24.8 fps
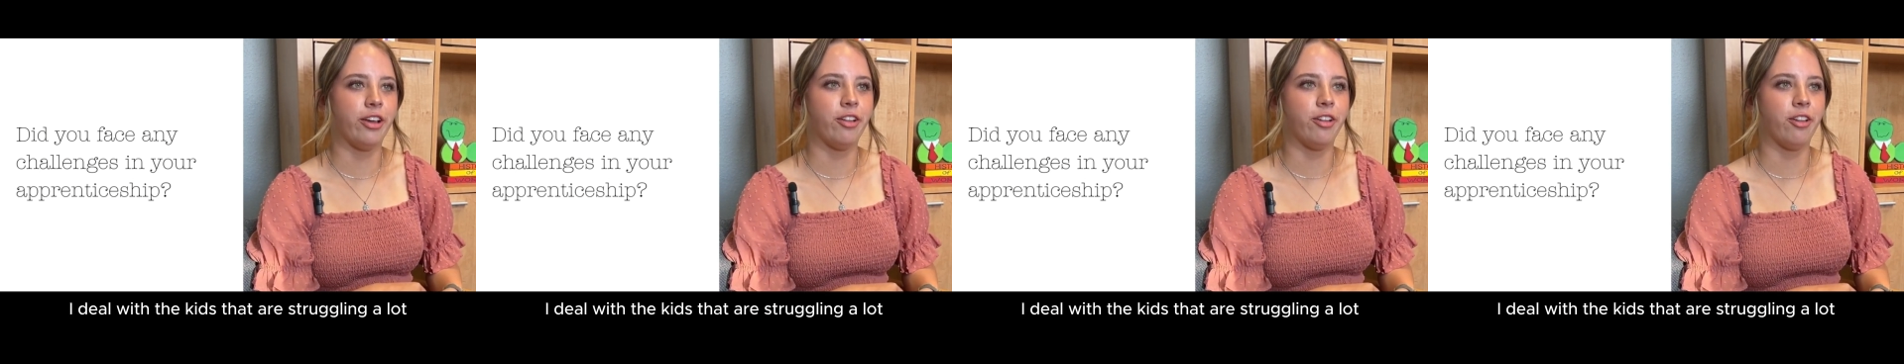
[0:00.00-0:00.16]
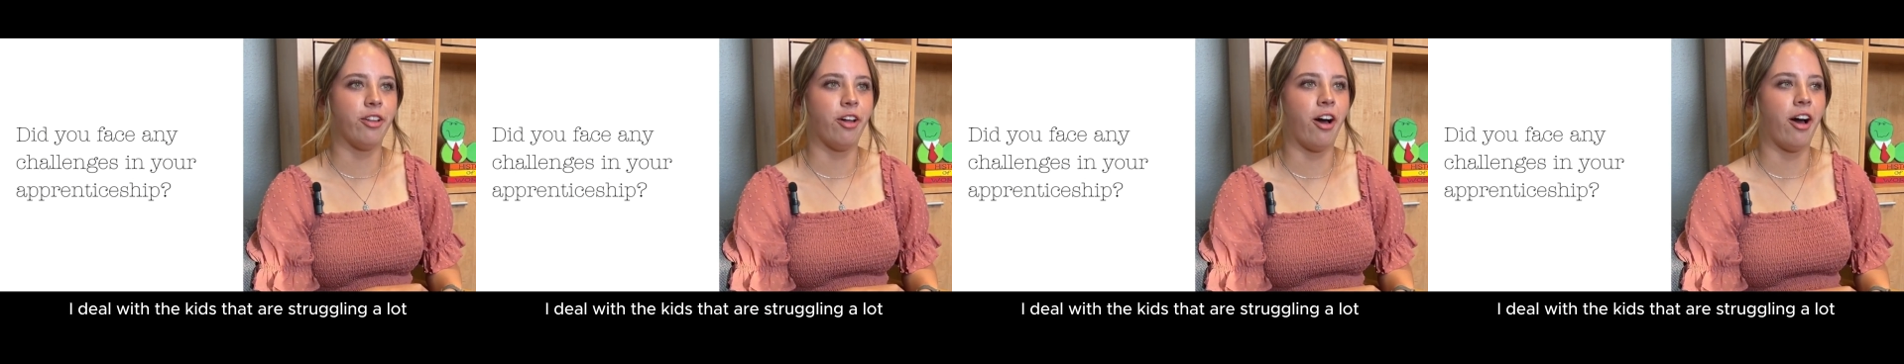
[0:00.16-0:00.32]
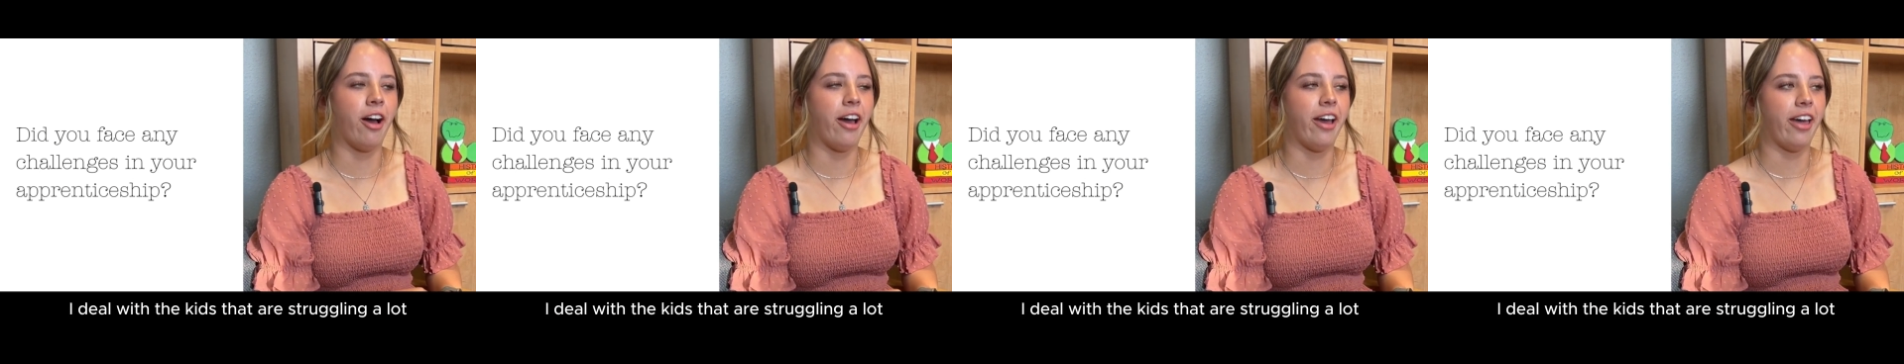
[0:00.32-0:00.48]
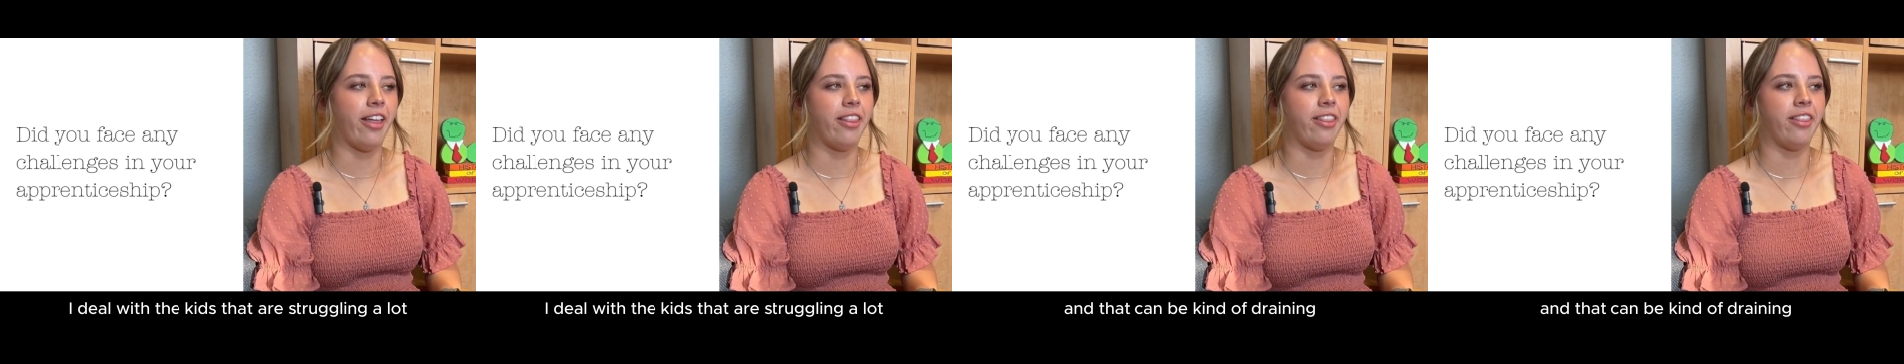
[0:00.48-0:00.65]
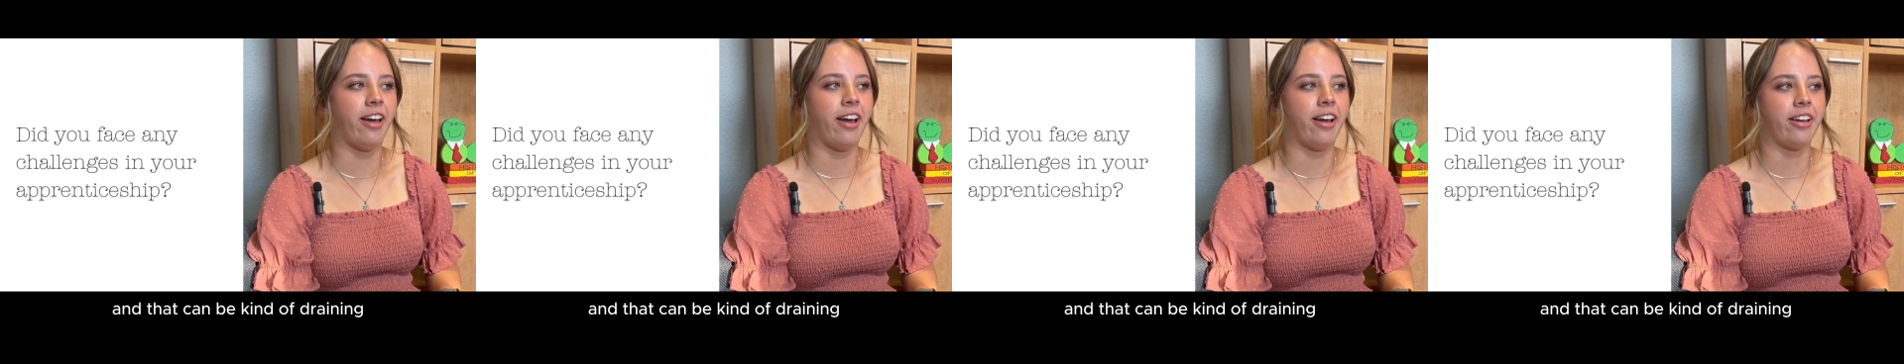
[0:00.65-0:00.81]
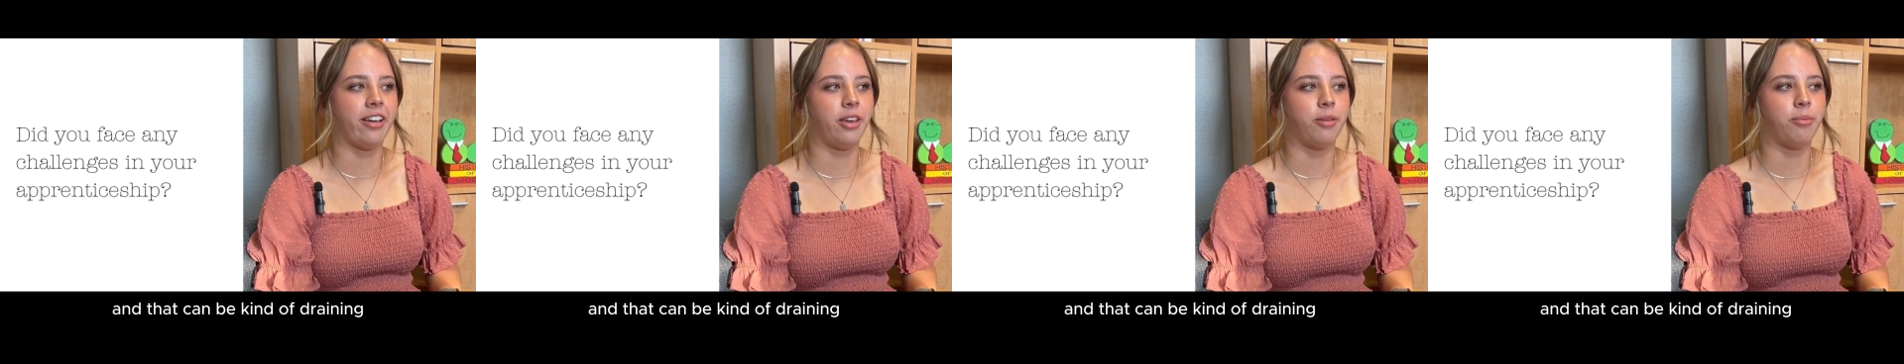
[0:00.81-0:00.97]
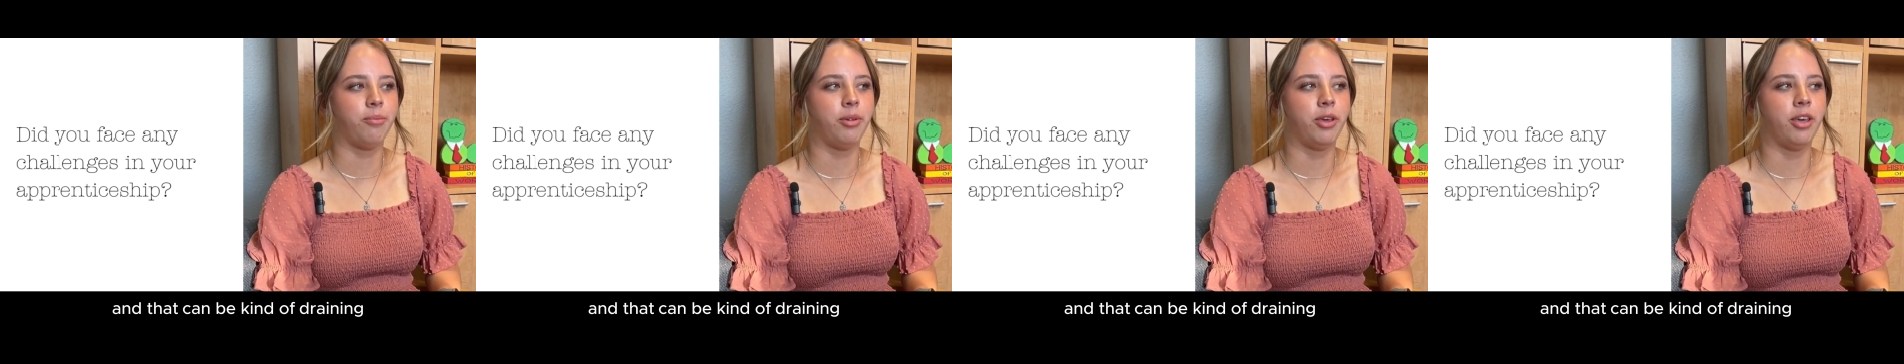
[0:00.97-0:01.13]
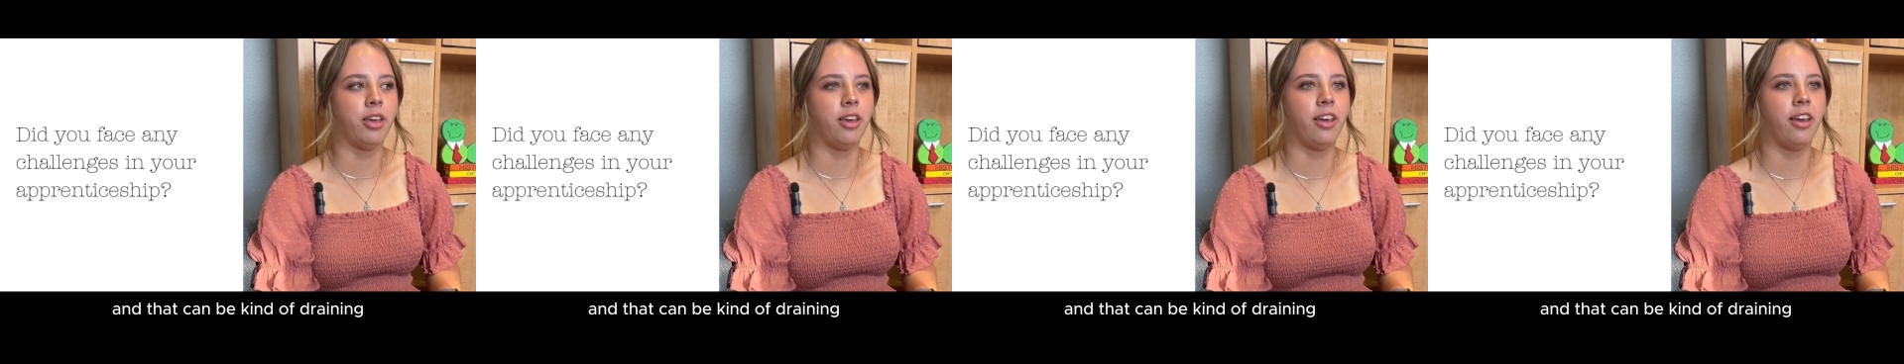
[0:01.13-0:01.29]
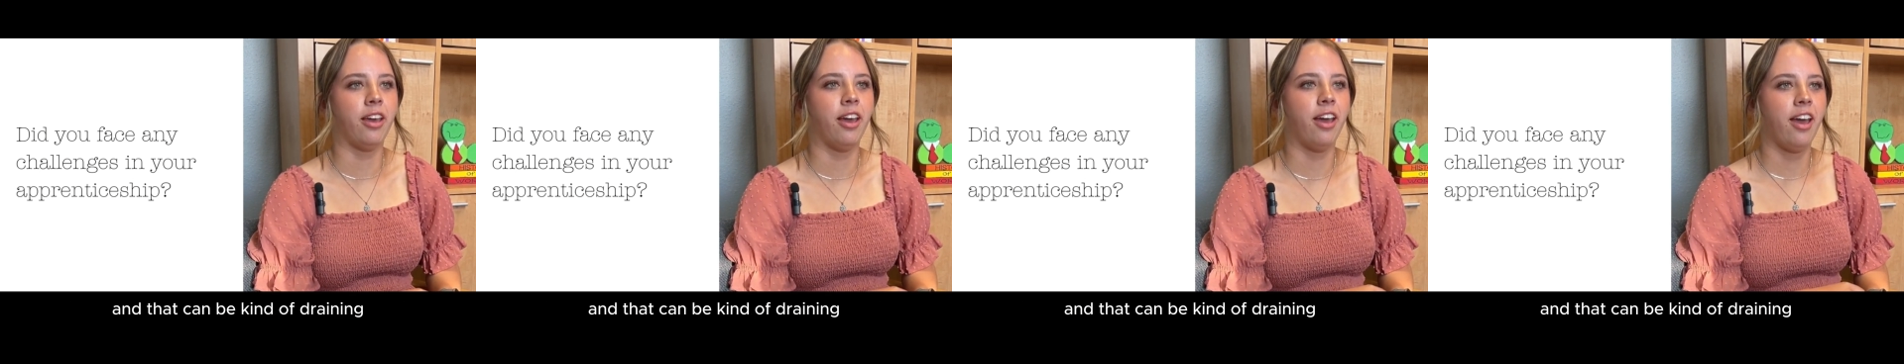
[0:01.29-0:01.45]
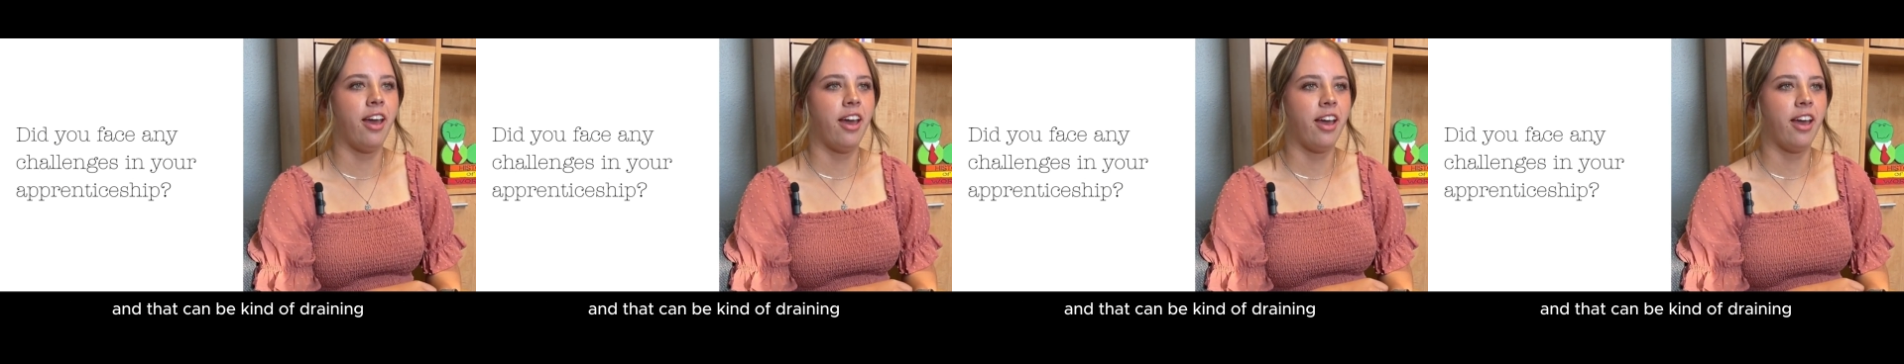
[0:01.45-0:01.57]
a lot and that can be